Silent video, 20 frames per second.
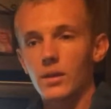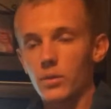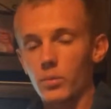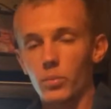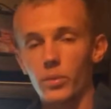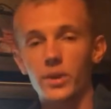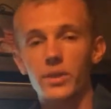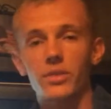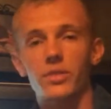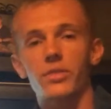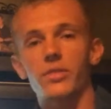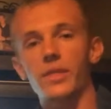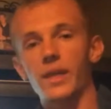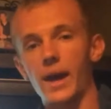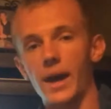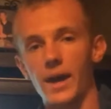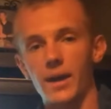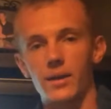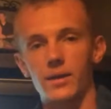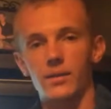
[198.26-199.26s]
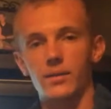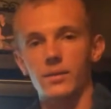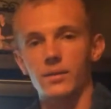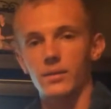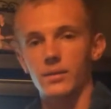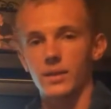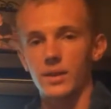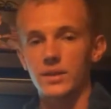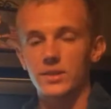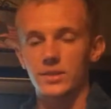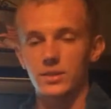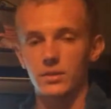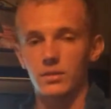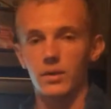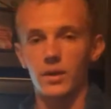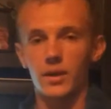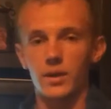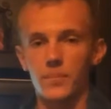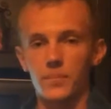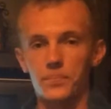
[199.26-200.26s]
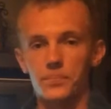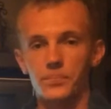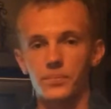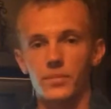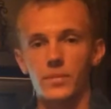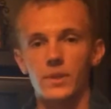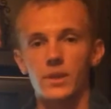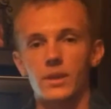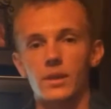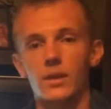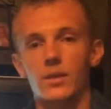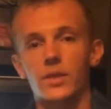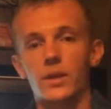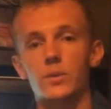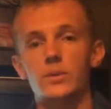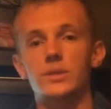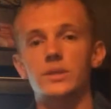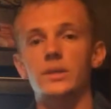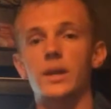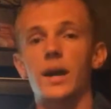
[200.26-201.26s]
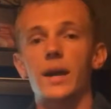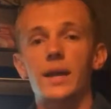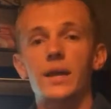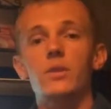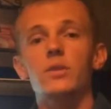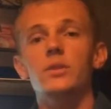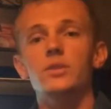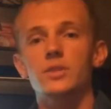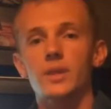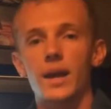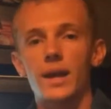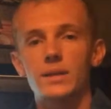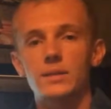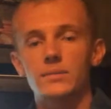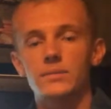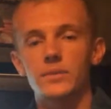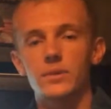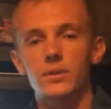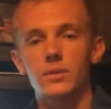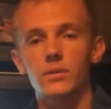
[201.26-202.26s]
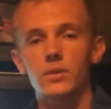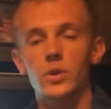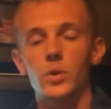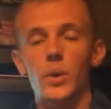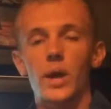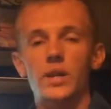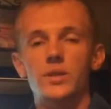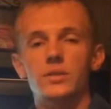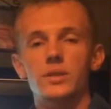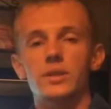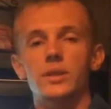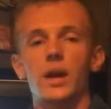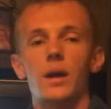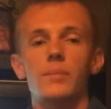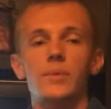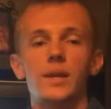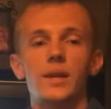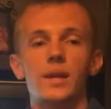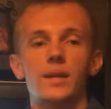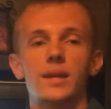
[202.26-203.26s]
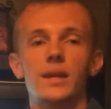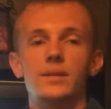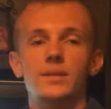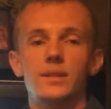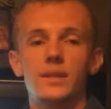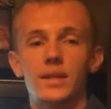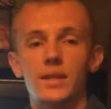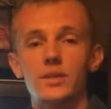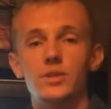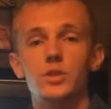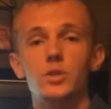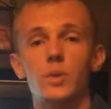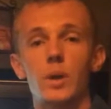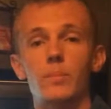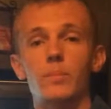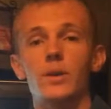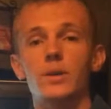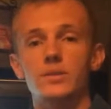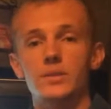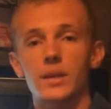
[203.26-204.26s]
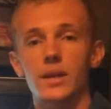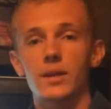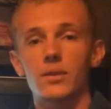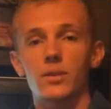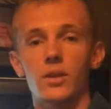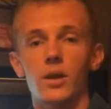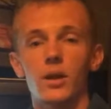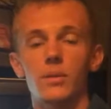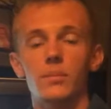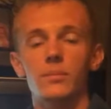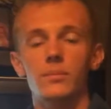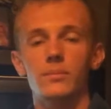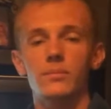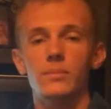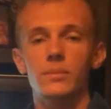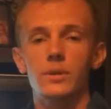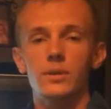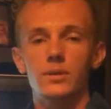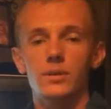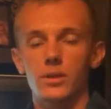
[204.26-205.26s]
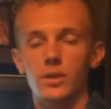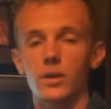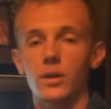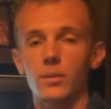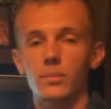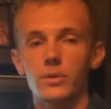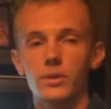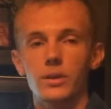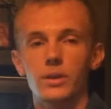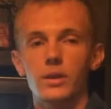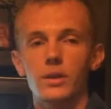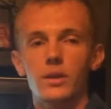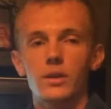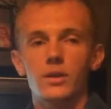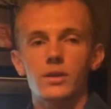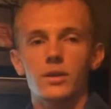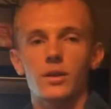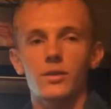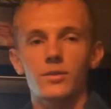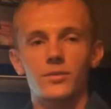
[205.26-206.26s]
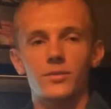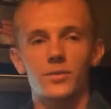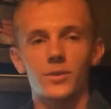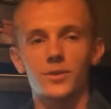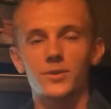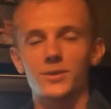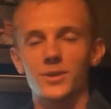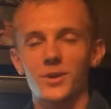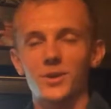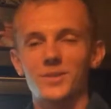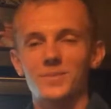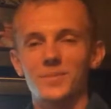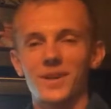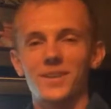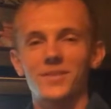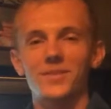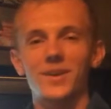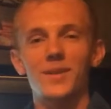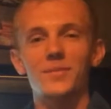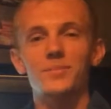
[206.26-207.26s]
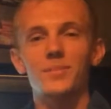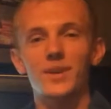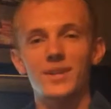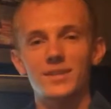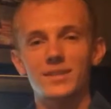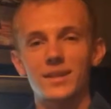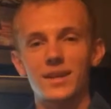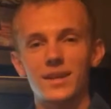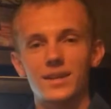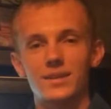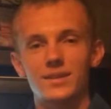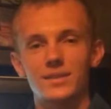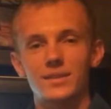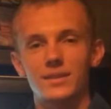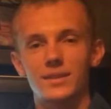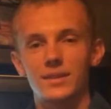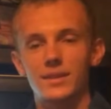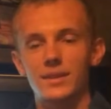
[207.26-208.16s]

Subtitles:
With that Instagram, there was a guy here in Jacksonville who actually got me connected into a Mustang club called First Coast Modified Mustangs.